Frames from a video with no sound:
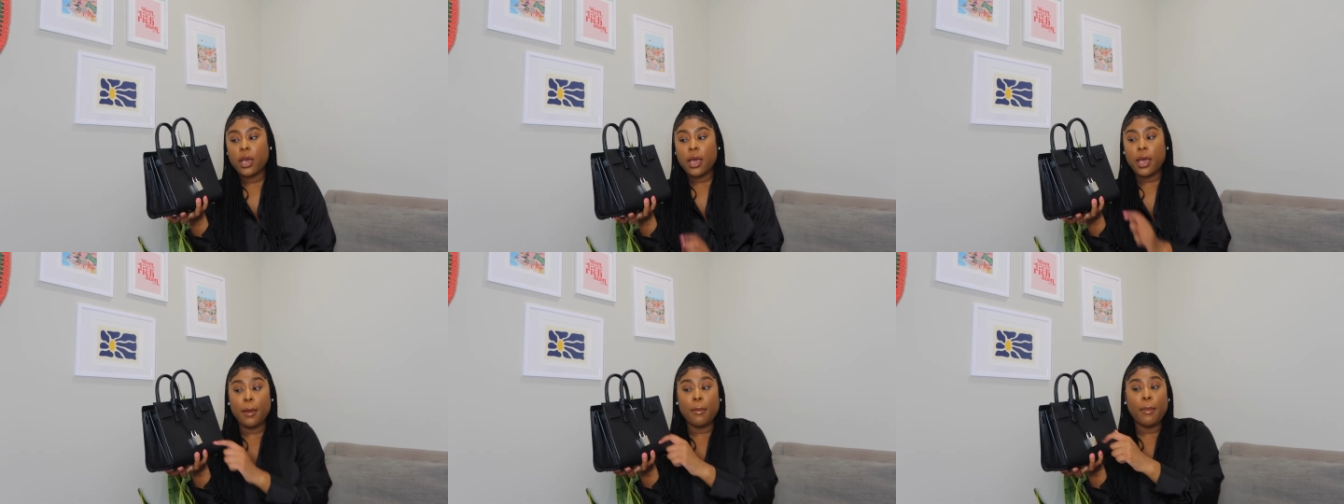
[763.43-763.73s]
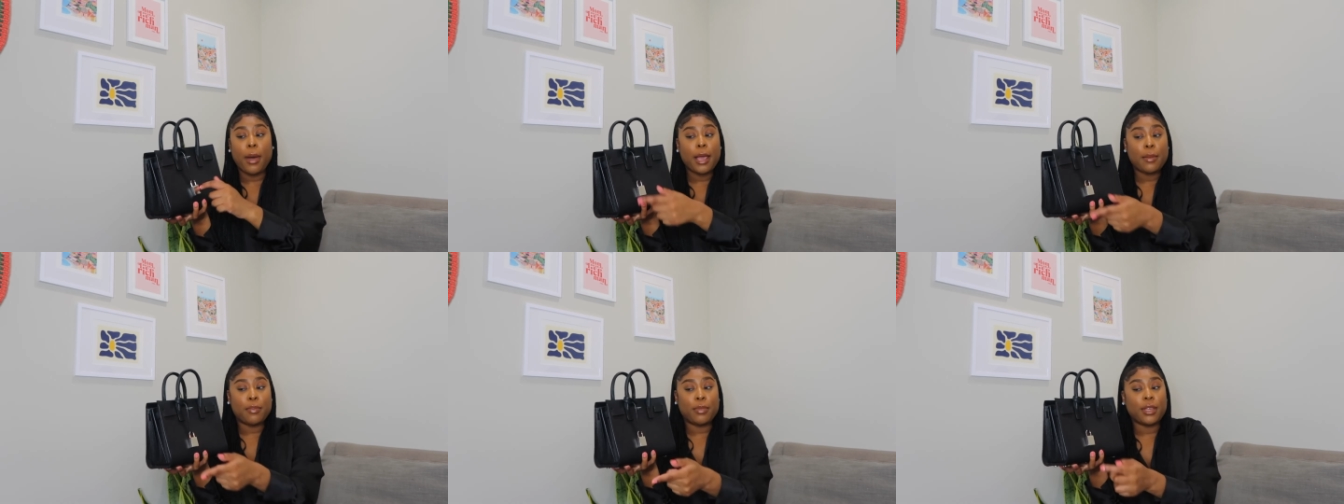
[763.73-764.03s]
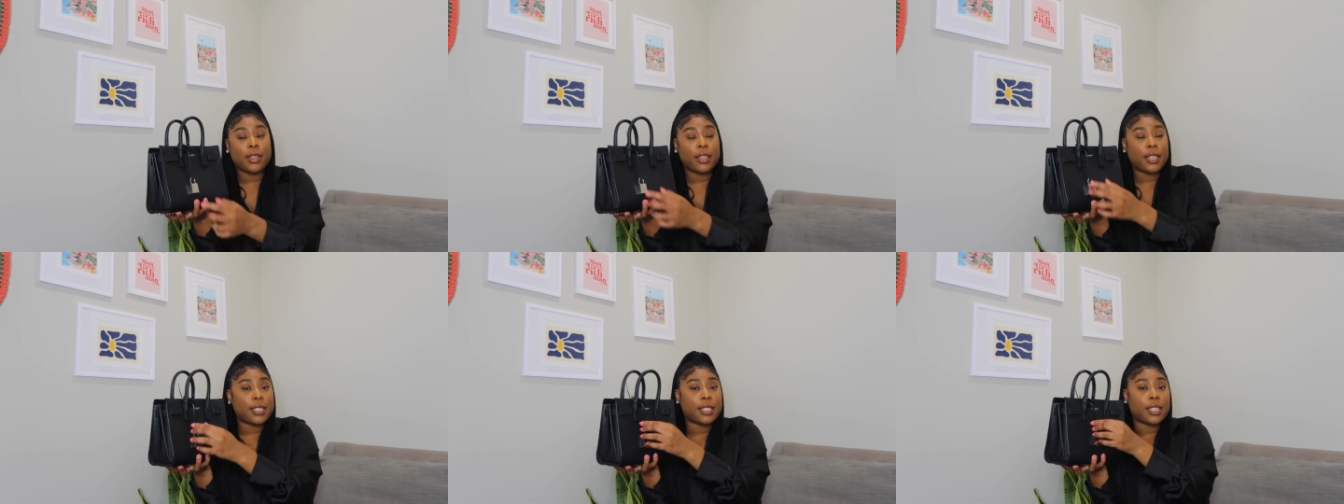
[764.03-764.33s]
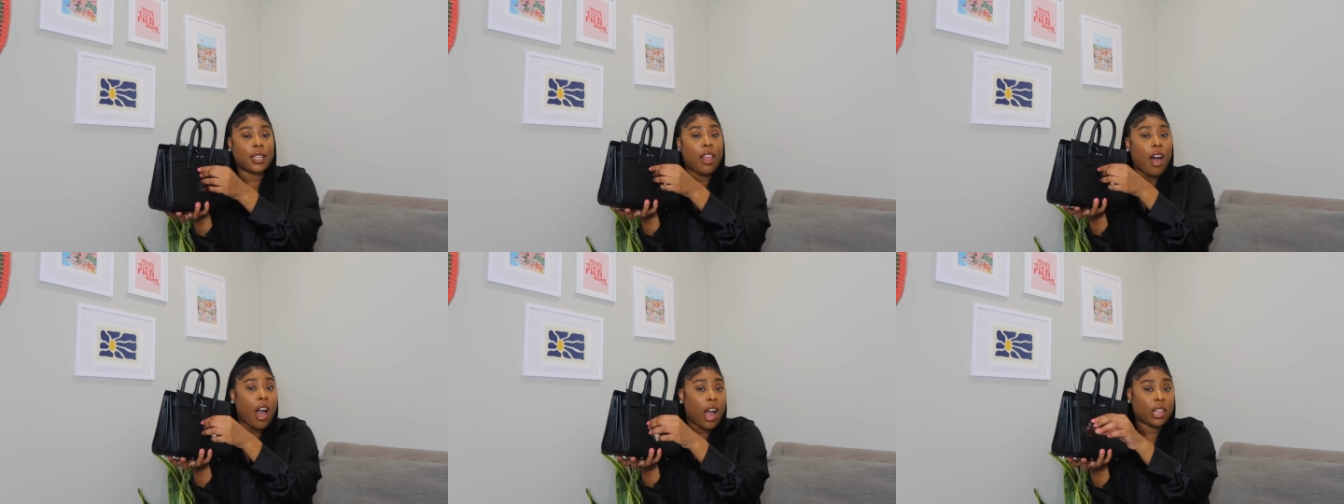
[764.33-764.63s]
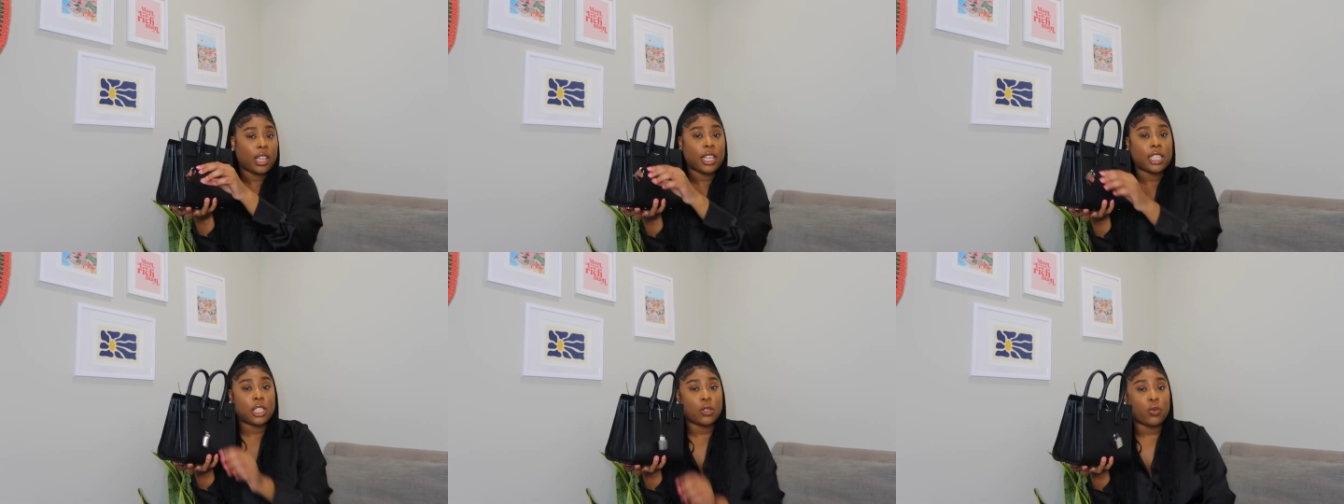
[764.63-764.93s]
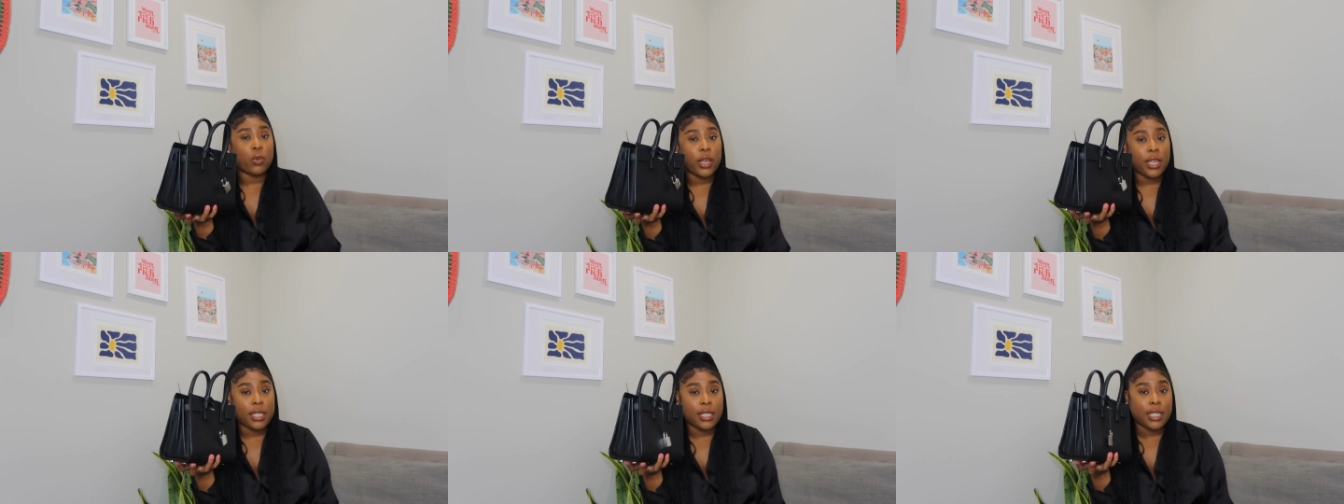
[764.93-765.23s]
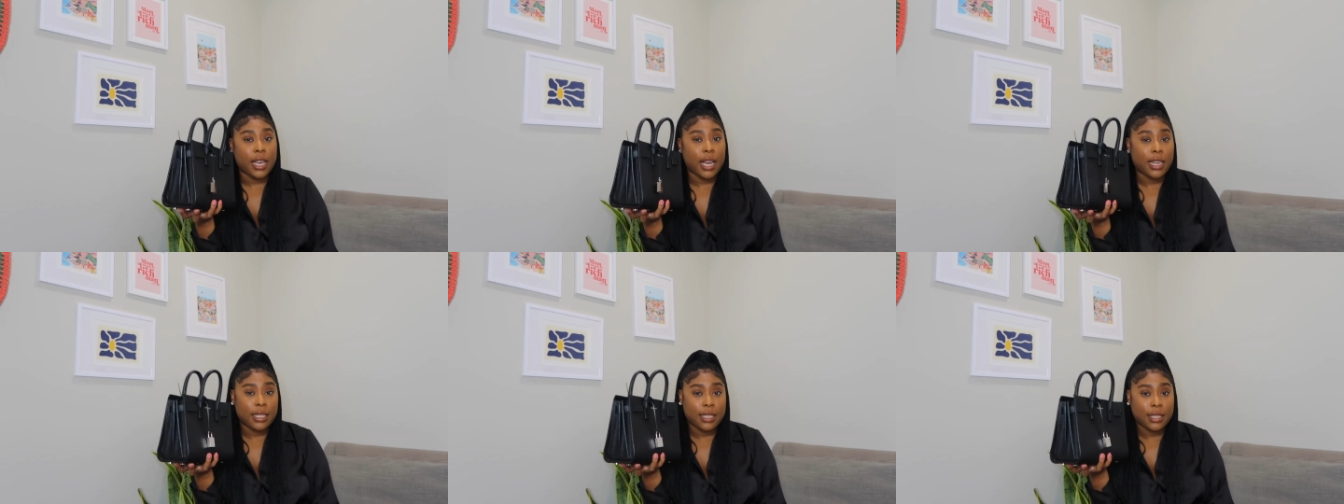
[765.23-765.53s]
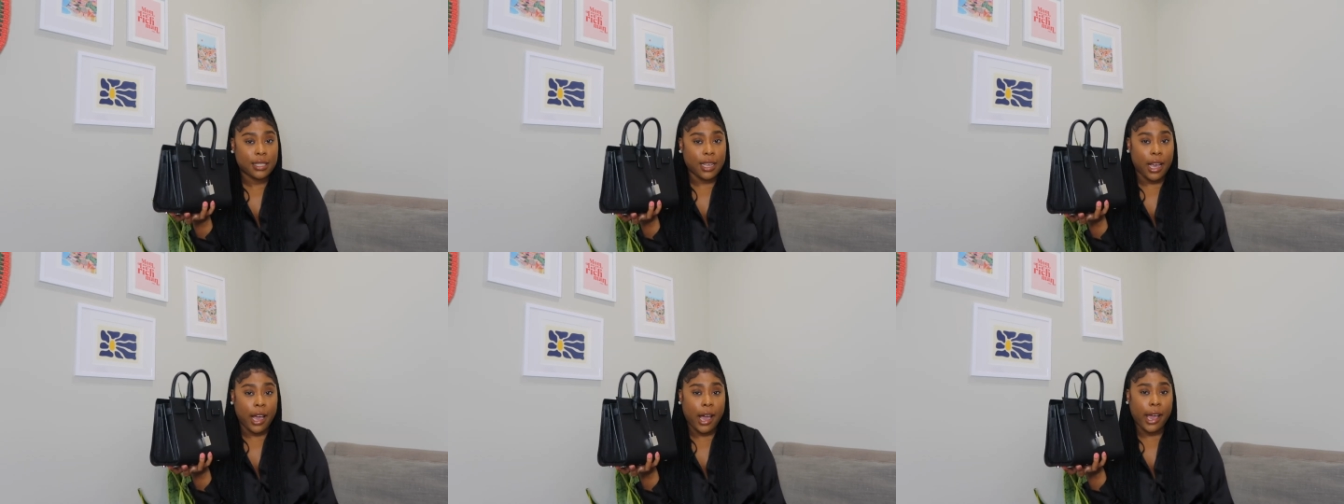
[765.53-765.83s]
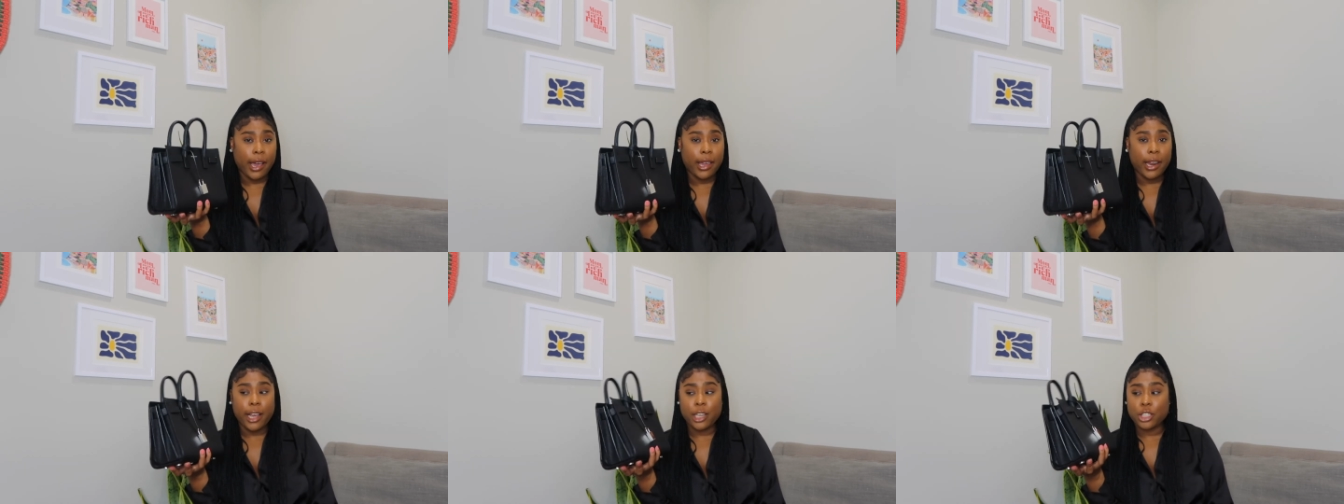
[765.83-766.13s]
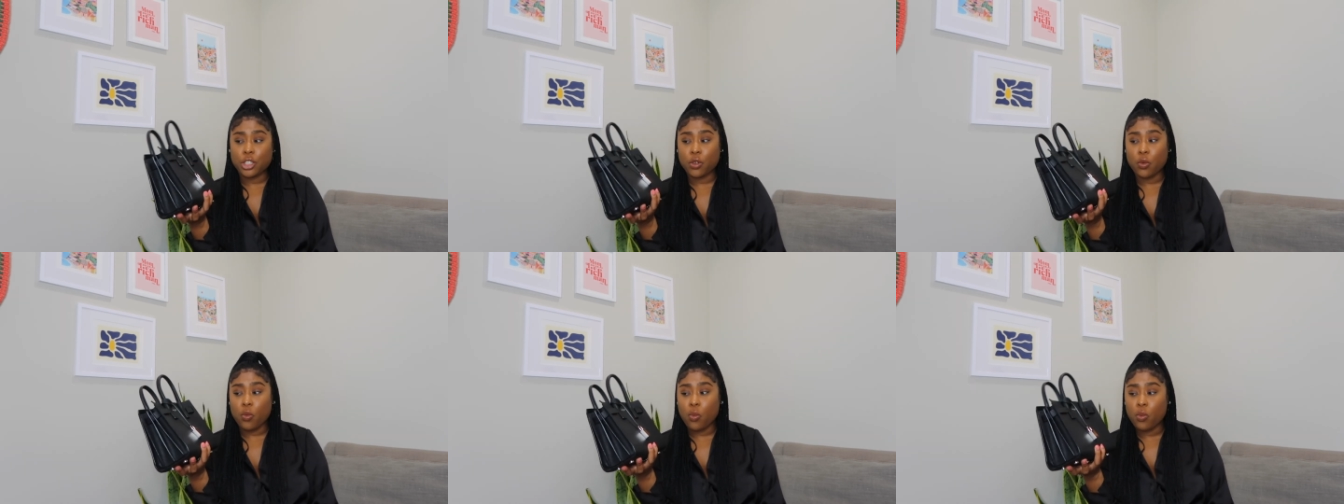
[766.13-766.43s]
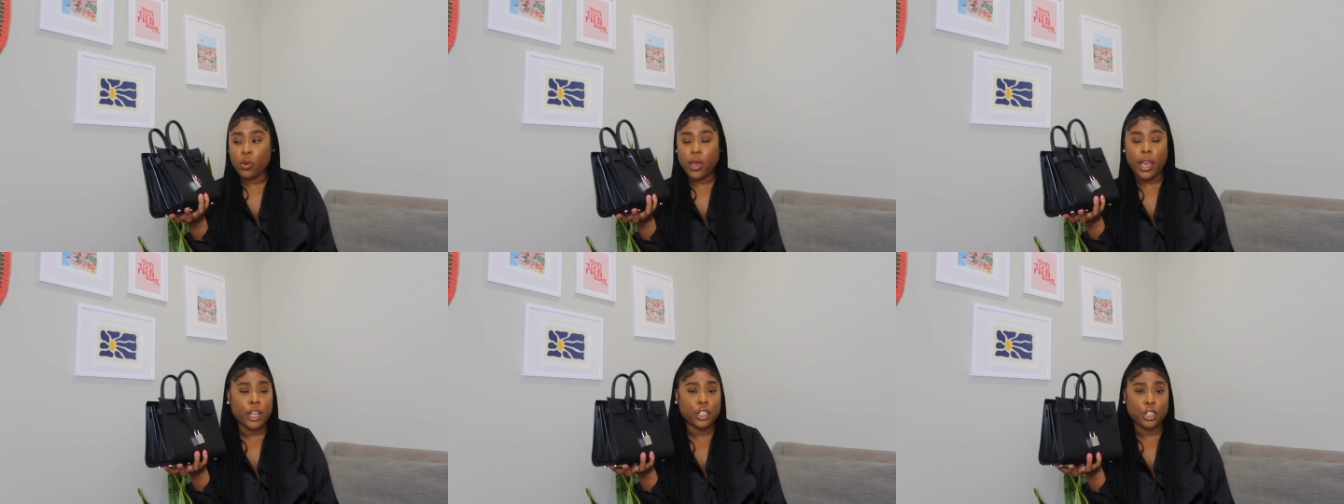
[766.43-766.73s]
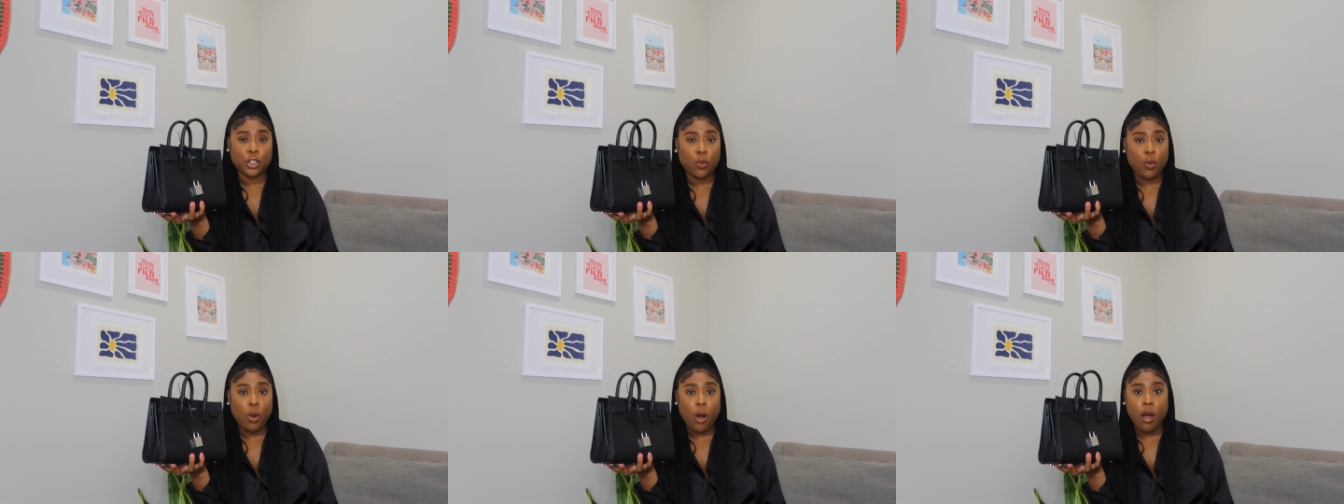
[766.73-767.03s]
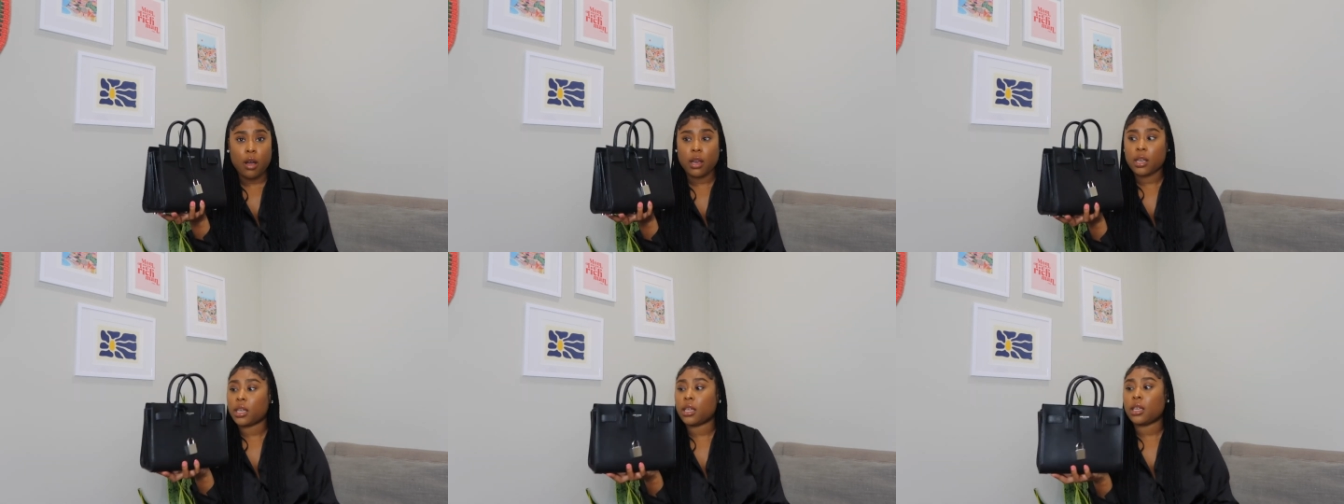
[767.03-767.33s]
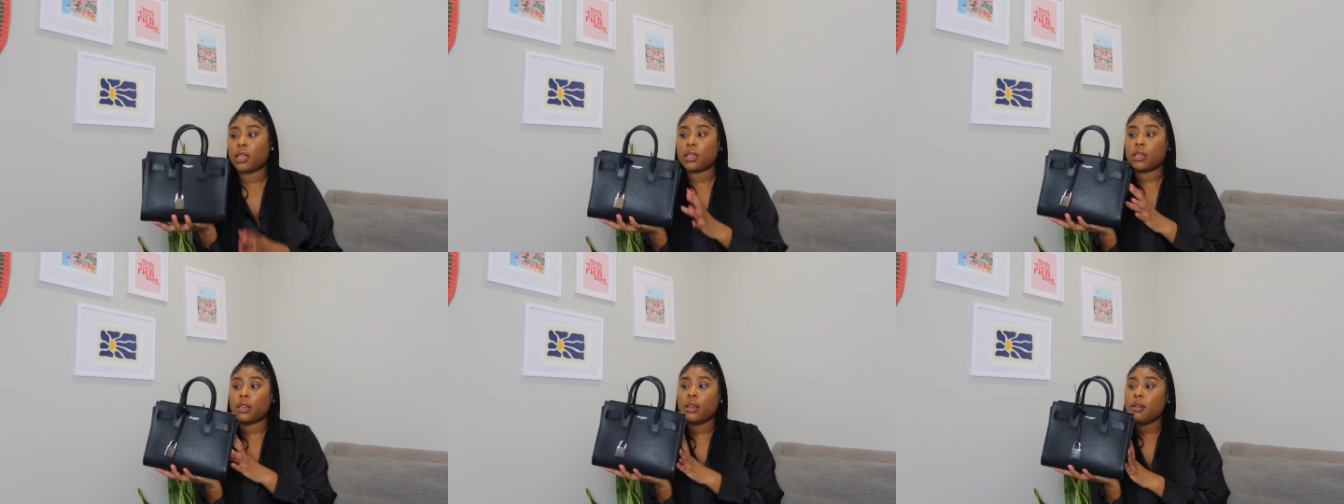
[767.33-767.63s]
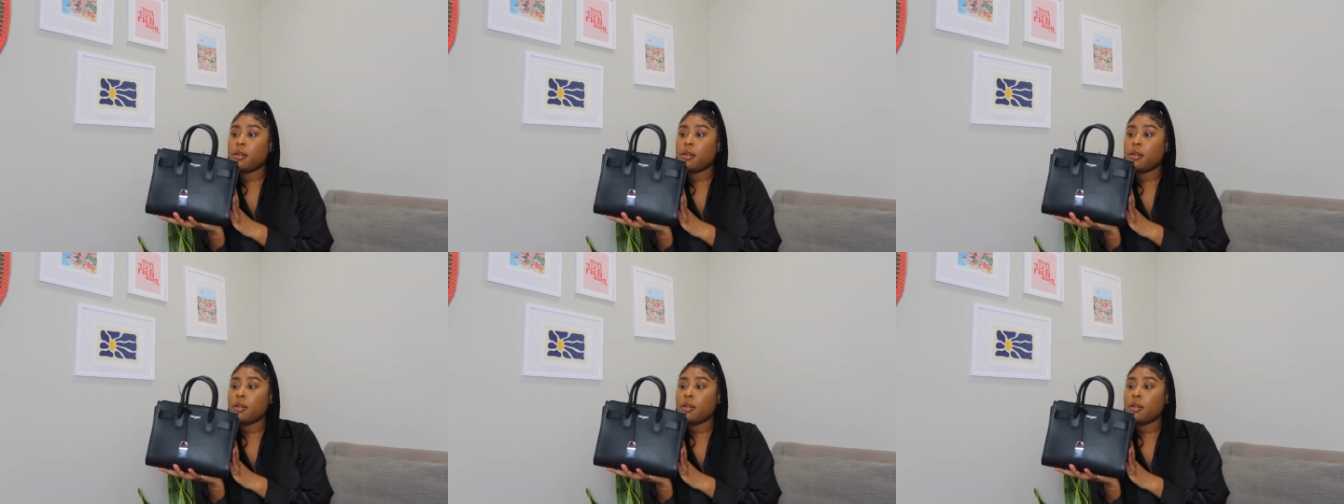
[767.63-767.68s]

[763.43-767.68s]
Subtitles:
It might be this lock that swings side to side as you're walking.